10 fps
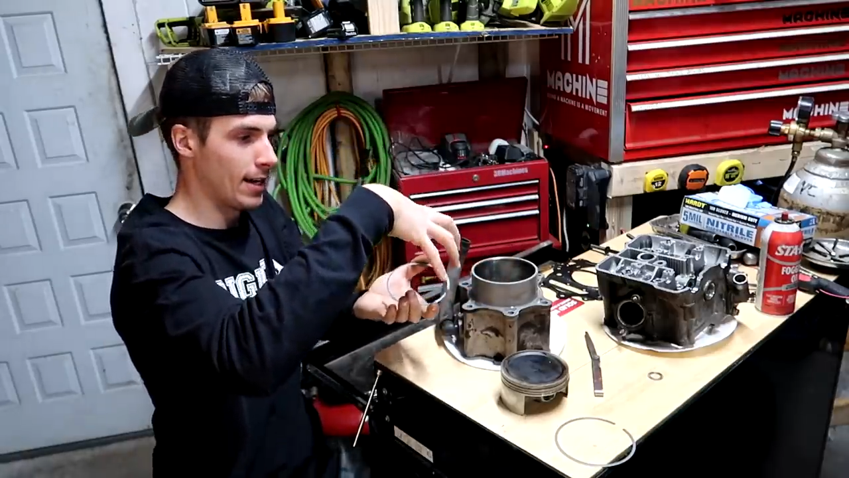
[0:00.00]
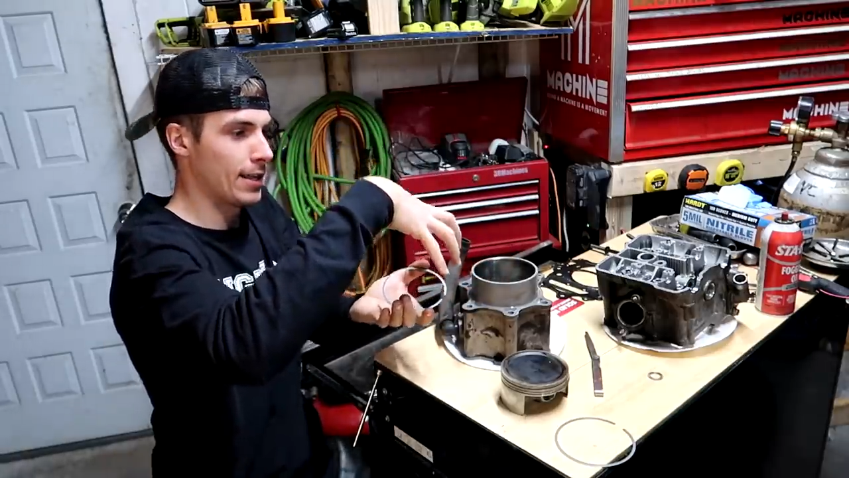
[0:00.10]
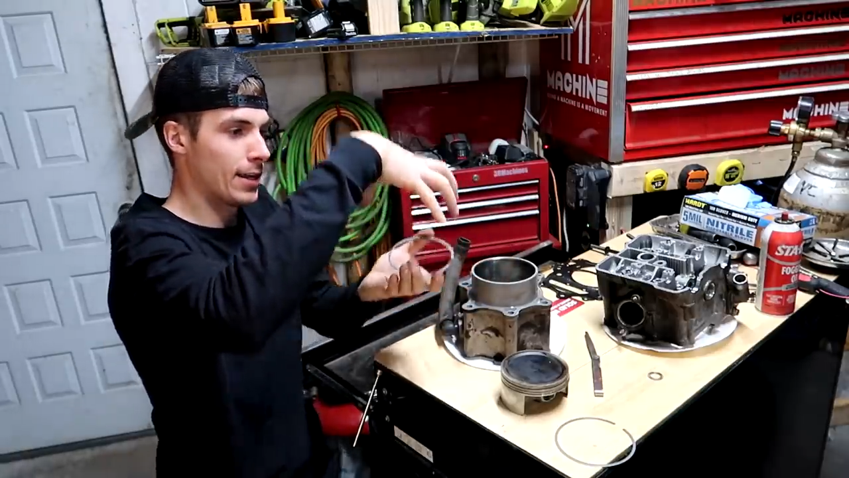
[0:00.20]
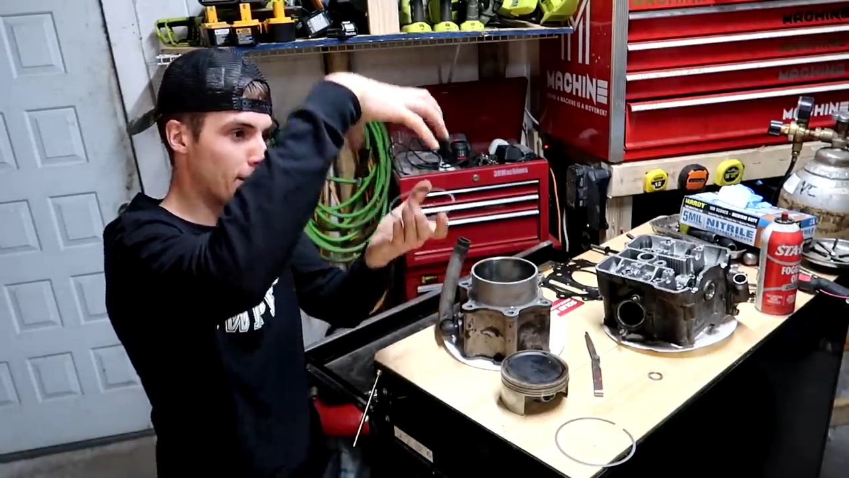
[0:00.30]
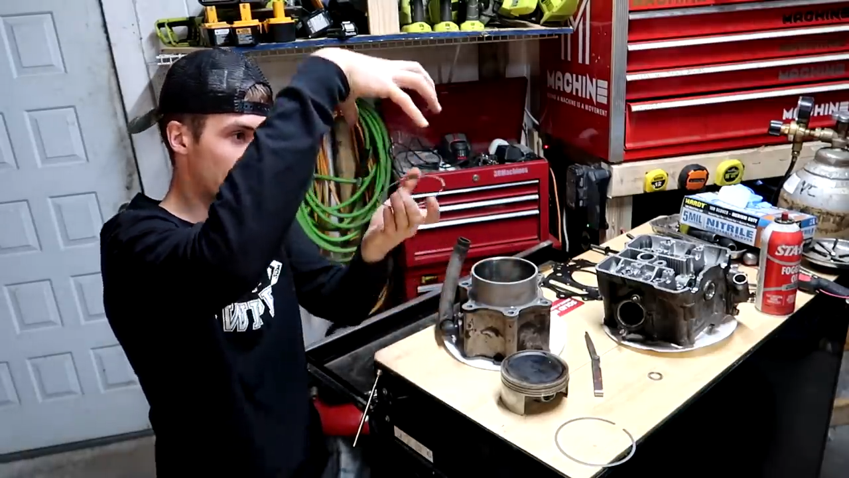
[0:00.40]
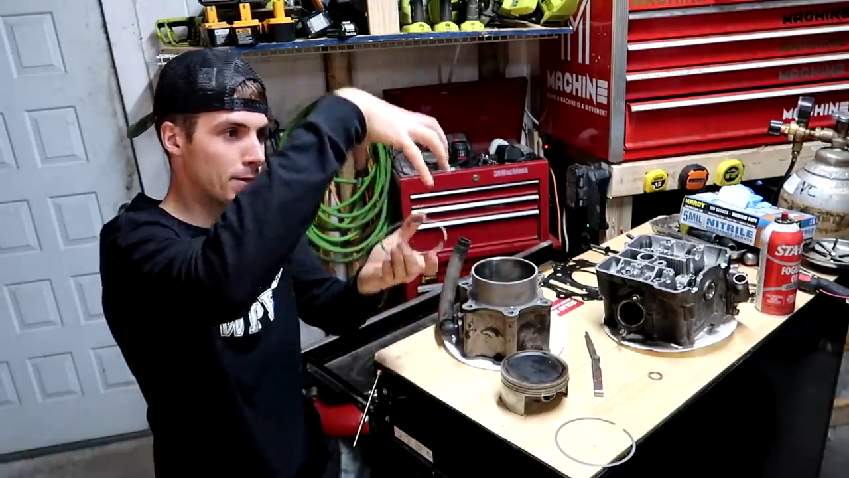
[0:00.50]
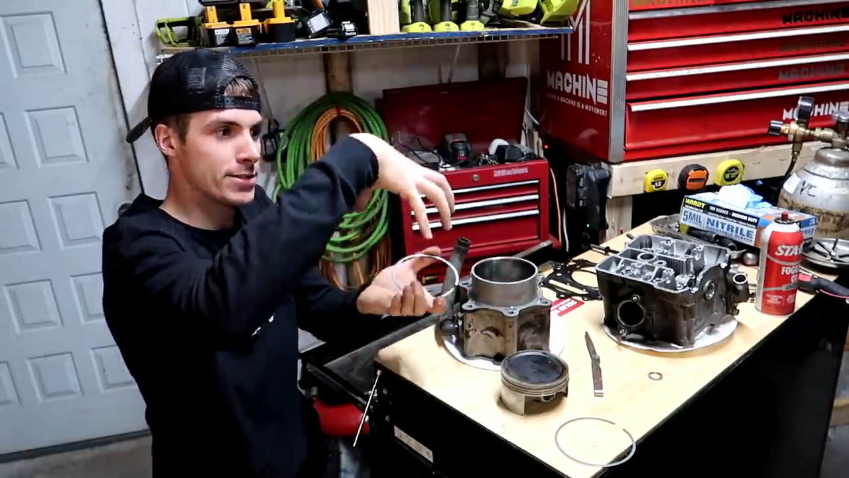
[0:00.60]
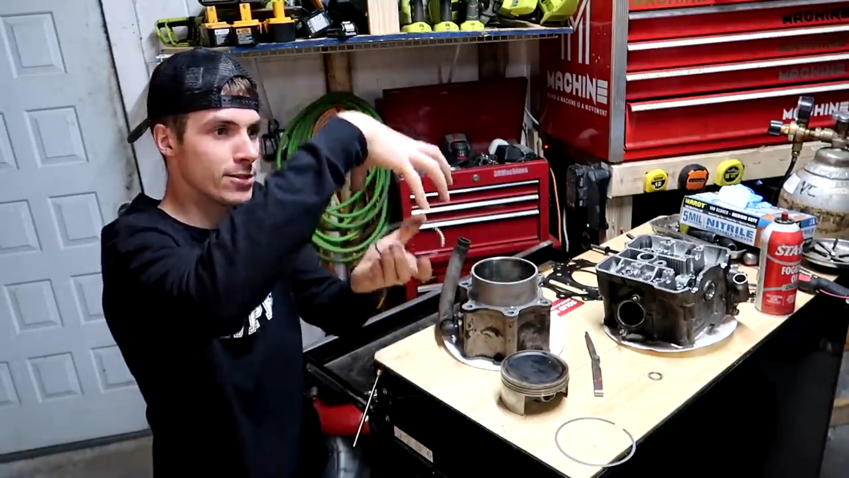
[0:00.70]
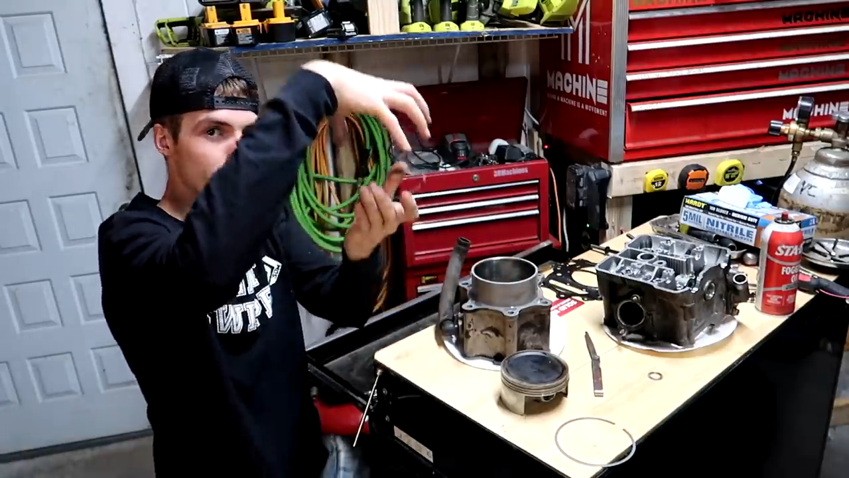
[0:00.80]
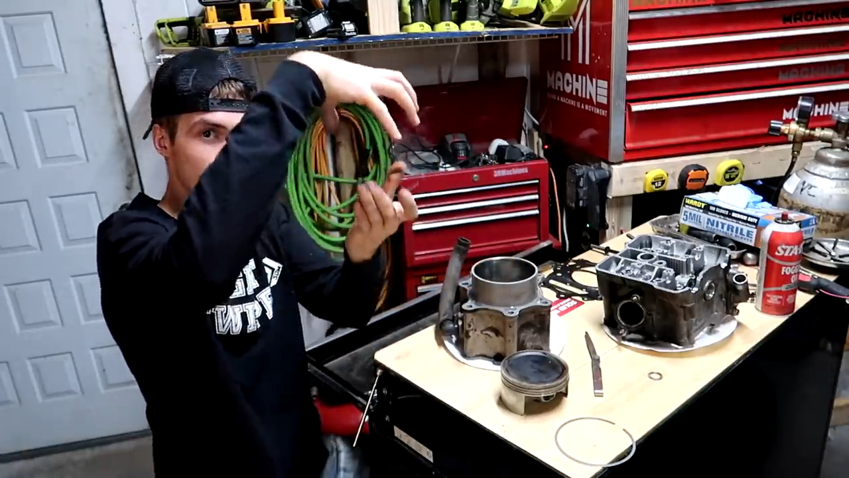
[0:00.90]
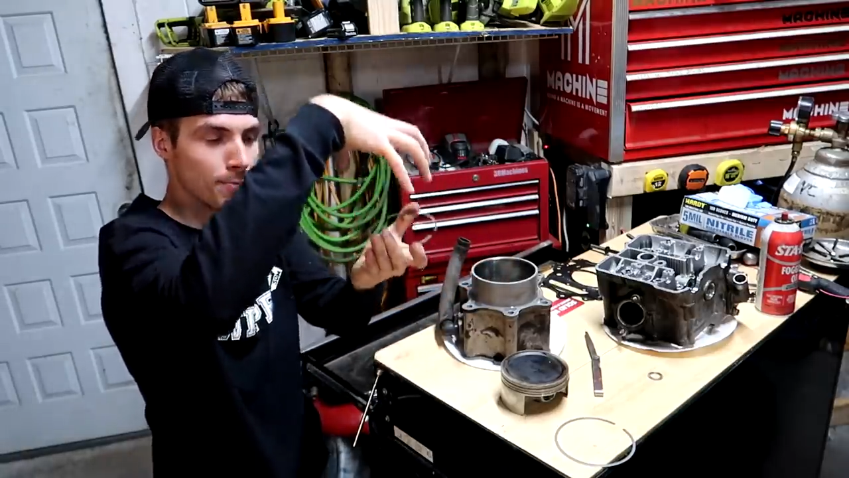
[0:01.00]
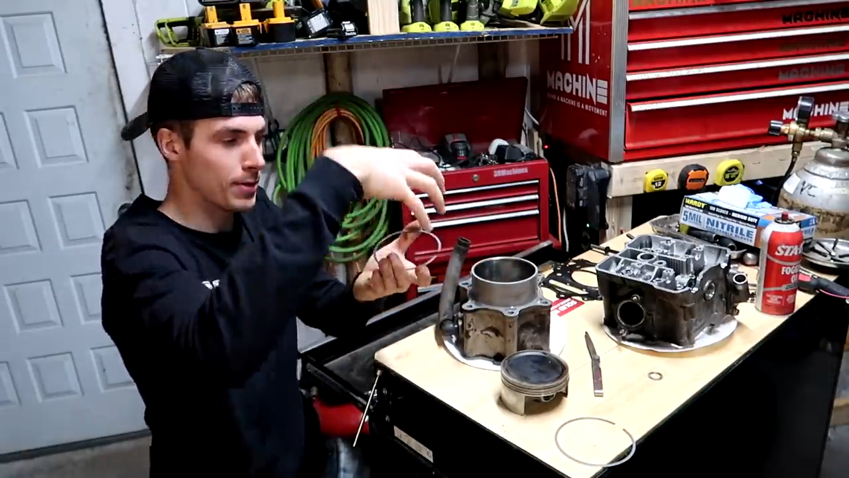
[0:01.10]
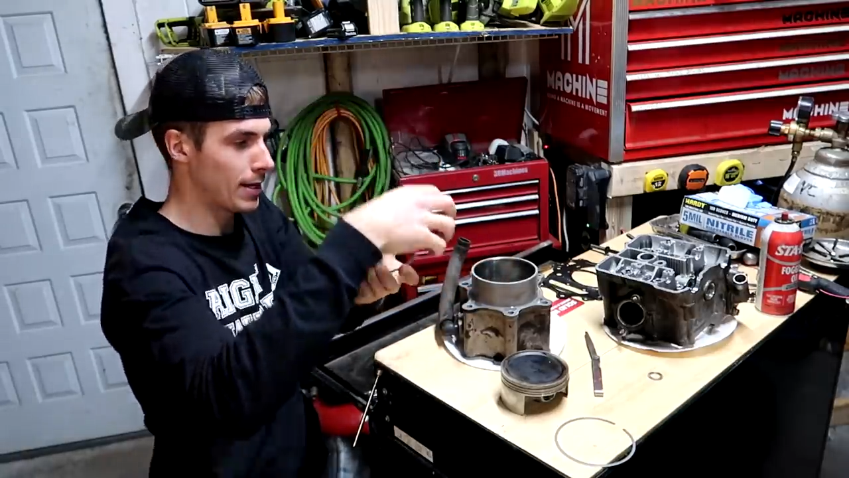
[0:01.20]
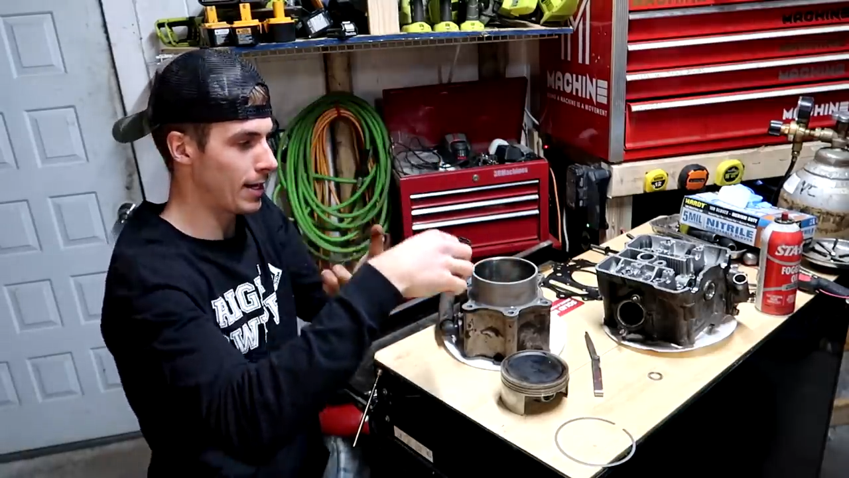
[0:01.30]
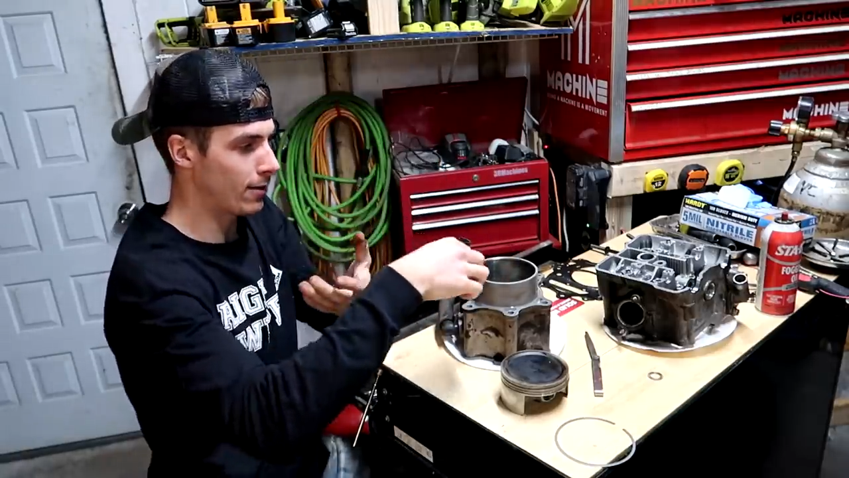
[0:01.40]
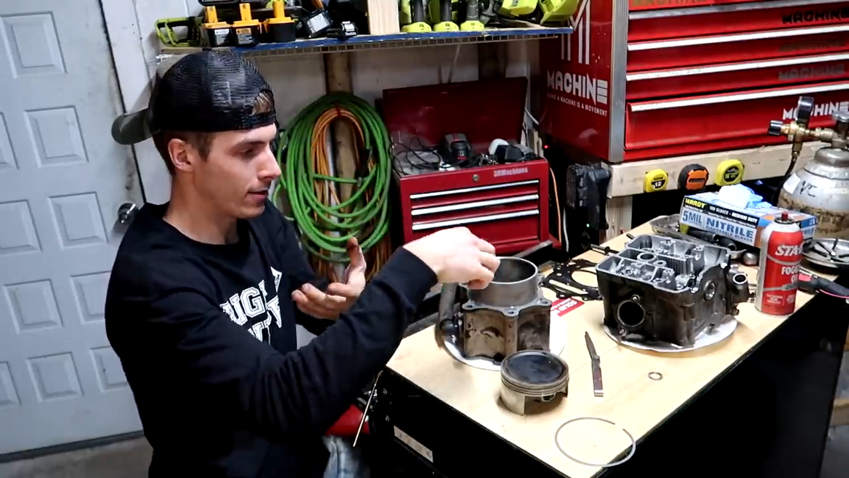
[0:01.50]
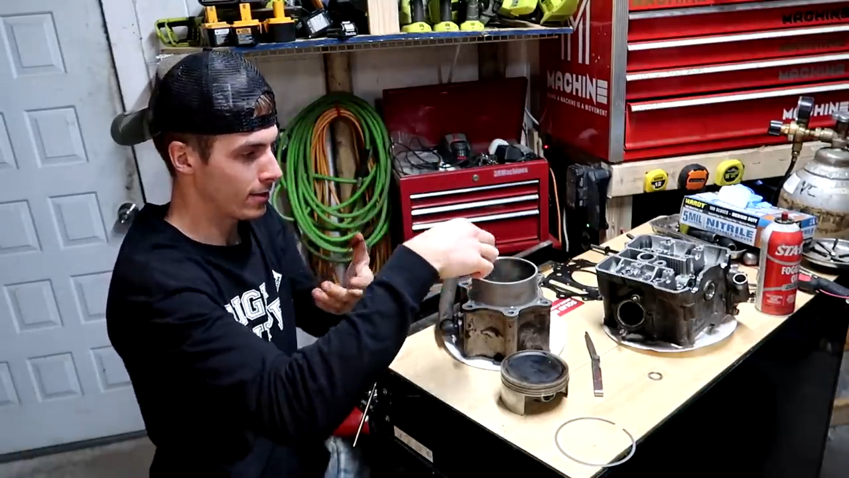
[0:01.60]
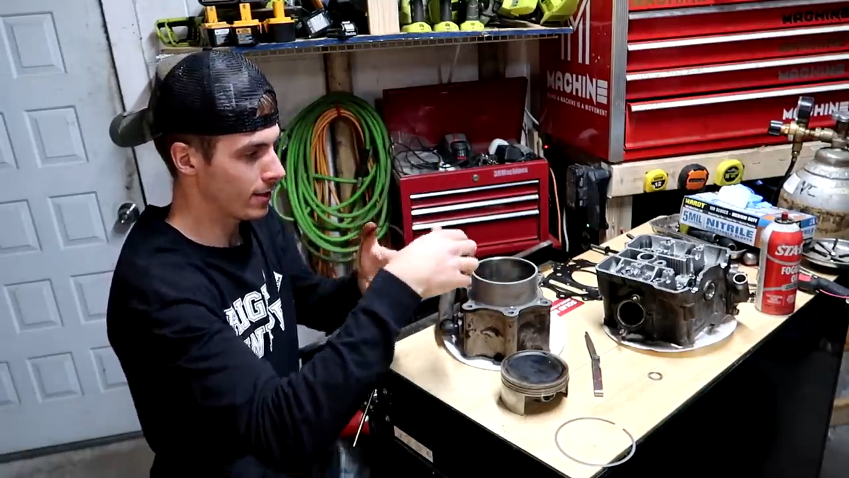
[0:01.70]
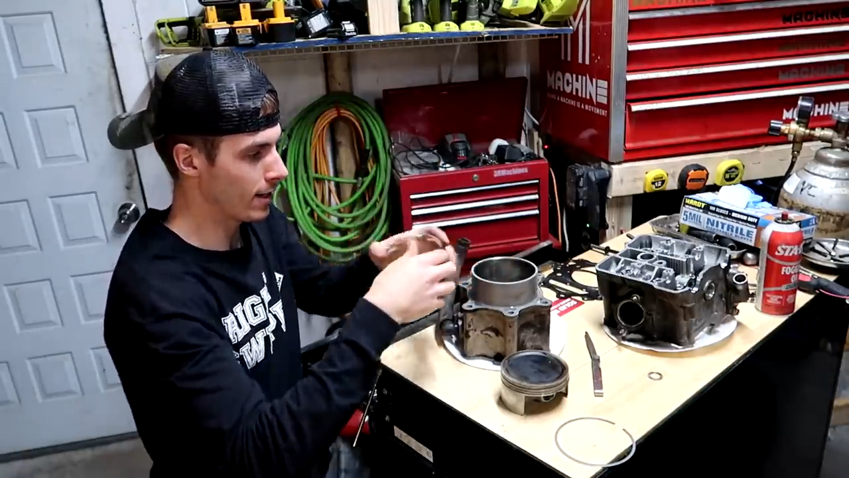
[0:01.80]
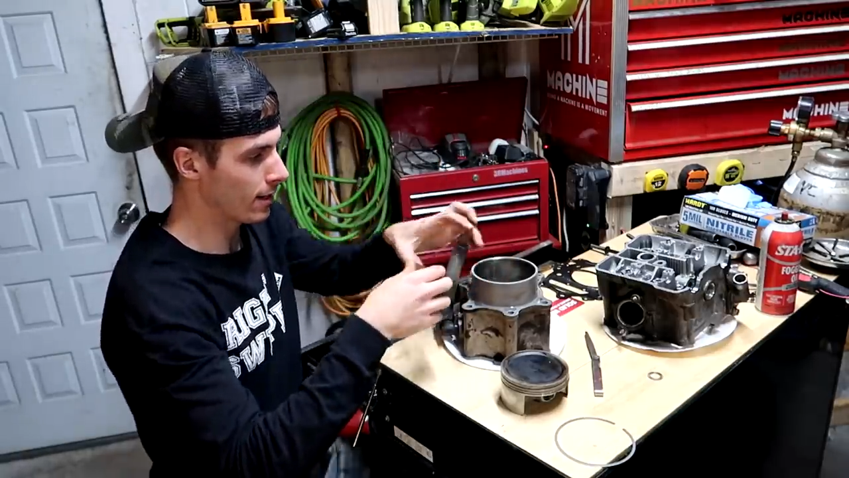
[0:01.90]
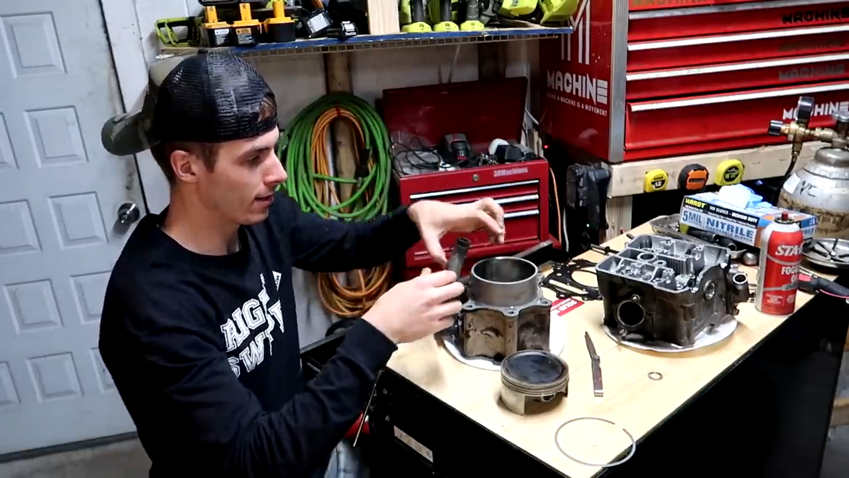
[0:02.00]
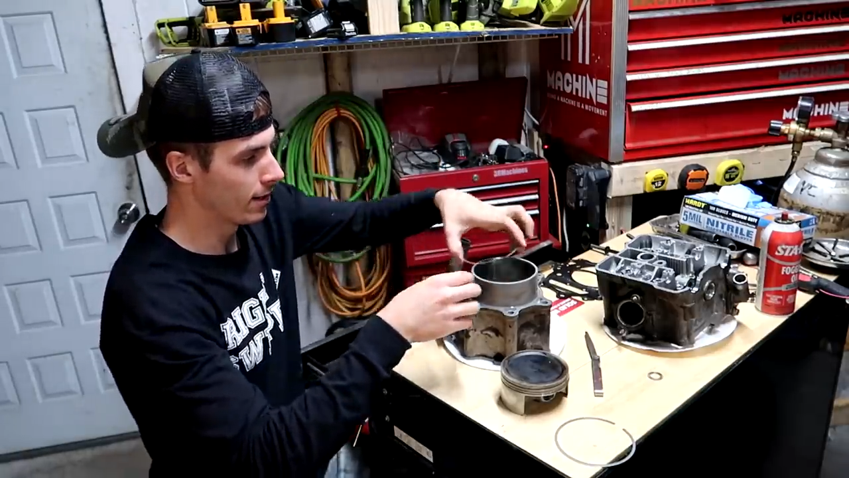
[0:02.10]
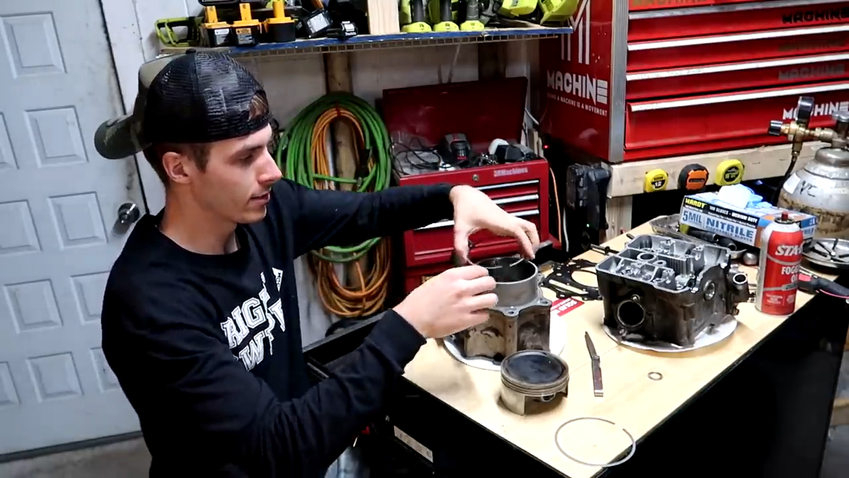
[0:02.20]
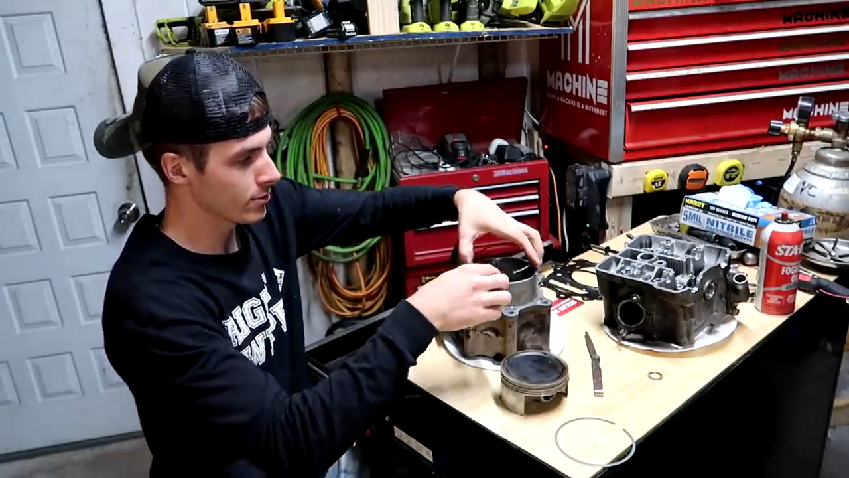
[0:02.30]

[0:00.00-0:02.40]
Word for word: and then your piston goes up and down in there.